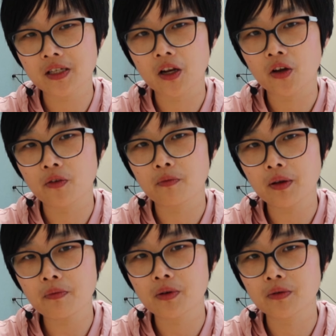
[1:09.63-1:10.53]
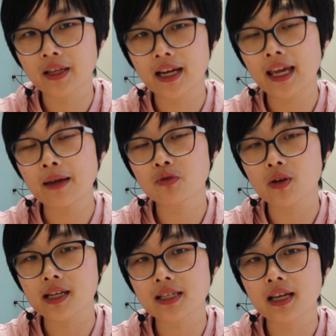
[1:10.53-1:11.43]
a lot of people that came
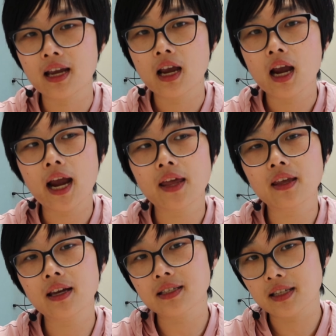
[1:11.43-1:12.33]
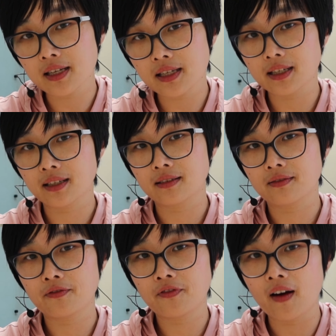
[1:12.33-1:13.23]
to us, and the existing
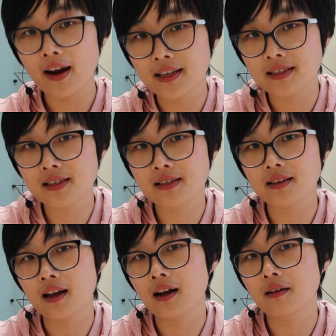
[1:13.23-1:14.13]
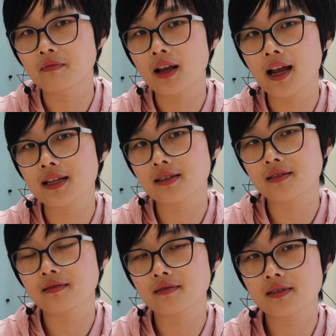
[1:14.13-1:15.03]
finance has
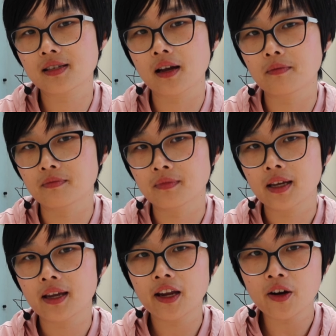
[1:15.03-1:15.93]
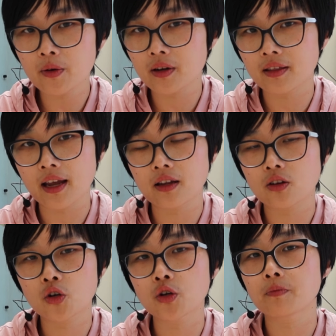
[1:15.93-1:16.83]
some area that
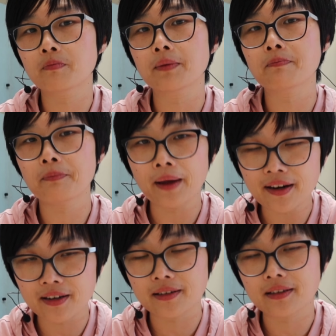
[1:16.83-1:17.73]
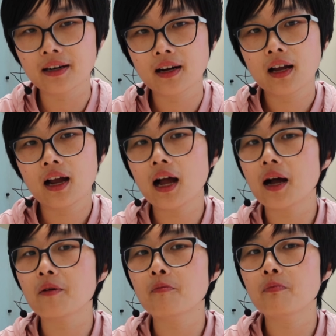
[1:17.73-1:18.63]
could be better,
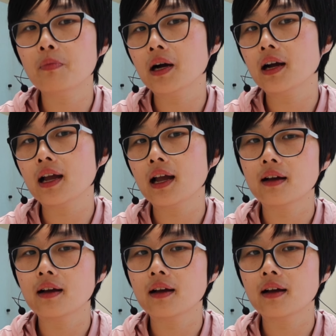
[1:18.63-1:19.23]
but